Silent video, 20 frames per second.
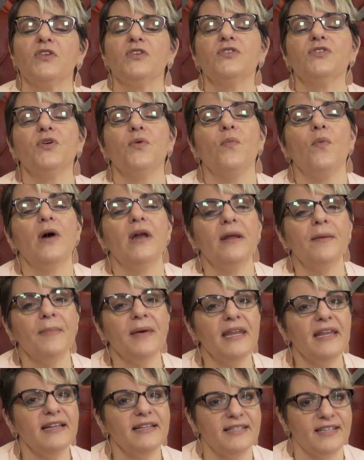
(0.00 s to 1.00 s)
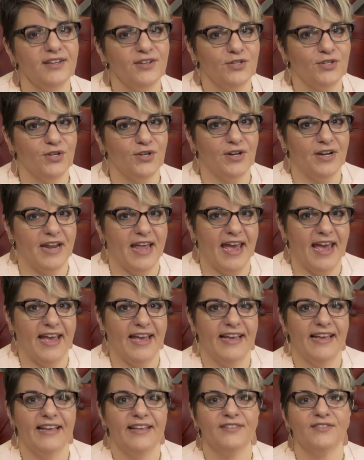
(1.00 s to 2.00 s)
So what I'm going to teach you
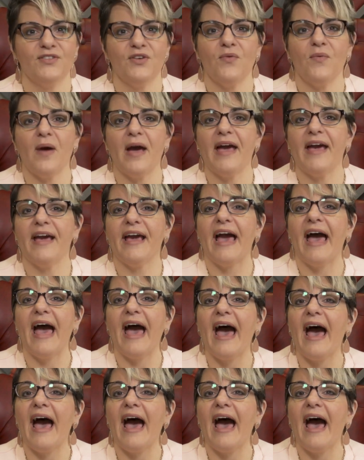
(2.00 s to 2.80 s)
today is the way